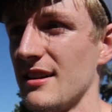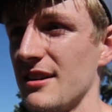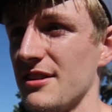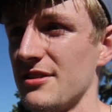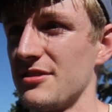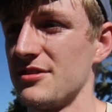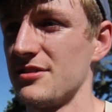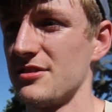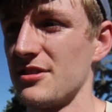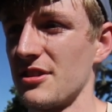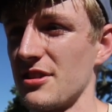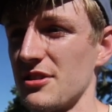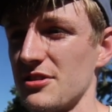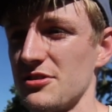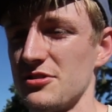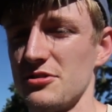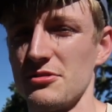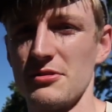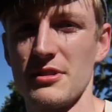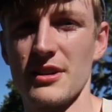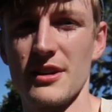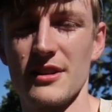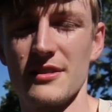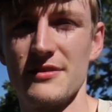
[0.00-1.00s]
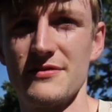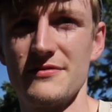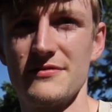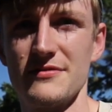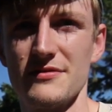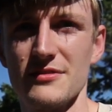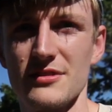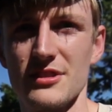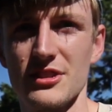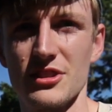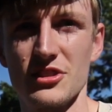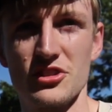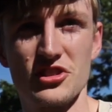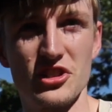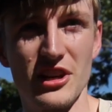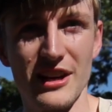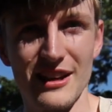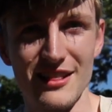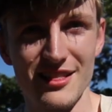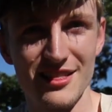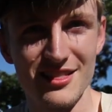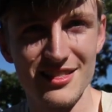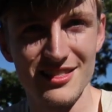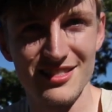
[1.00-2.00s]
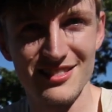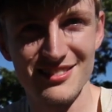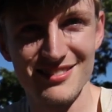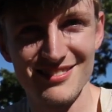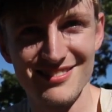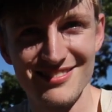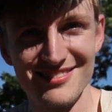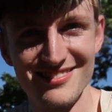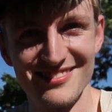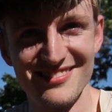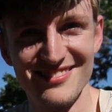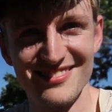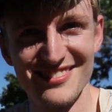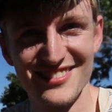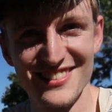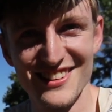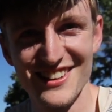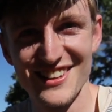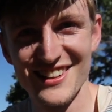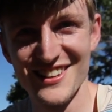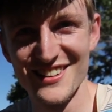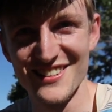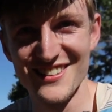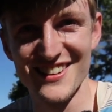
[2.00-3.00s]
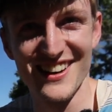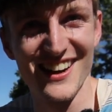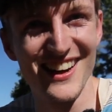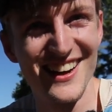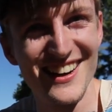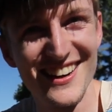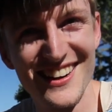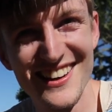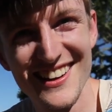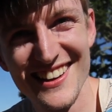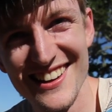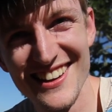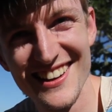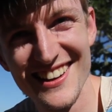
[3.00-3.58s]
a start to our little channel, right?